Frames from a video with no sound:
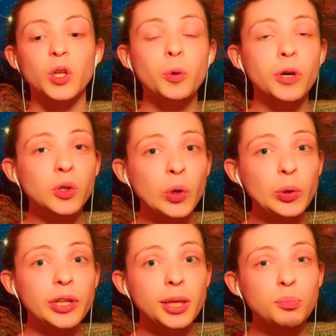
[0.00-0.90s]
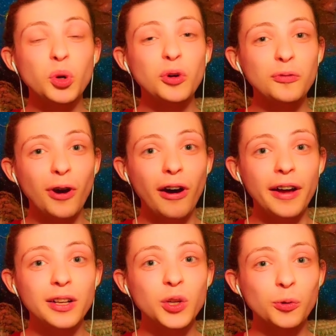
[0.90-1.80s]
you can only move
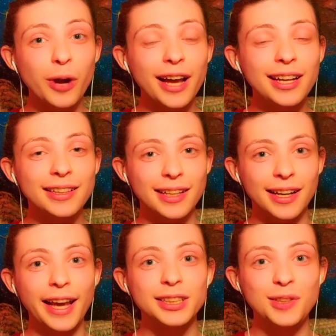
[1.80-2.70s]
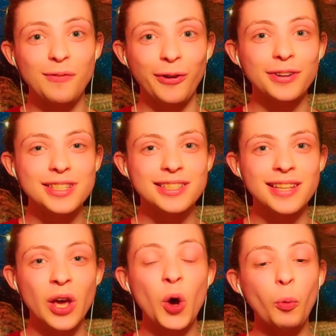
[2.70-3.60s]
on to writing the next
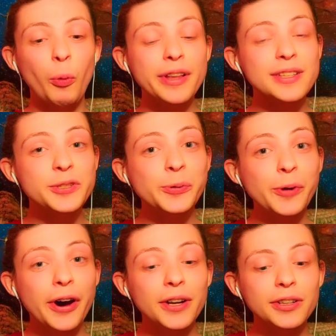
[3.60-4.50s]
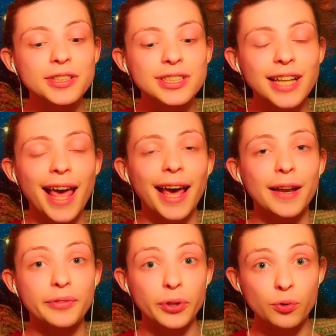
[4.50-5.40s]
verse once you
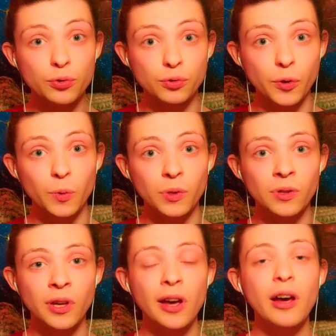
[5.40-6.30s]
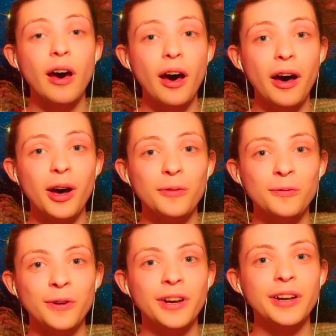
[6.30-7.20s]
understand the truth
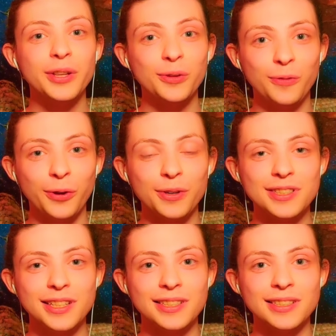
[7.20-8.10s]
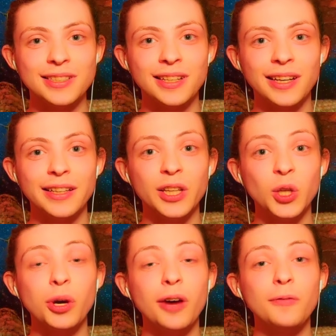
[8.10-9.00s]
of the verses
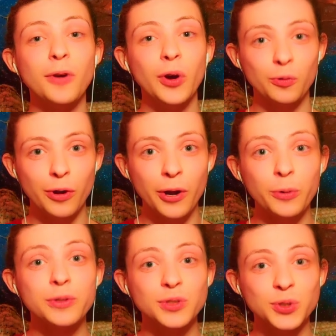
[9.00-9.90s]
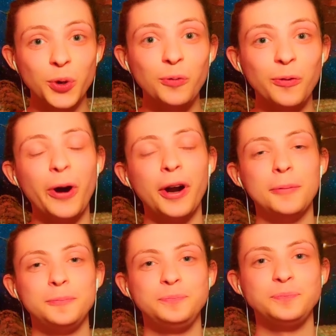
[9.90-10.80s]
that you have wrote so far.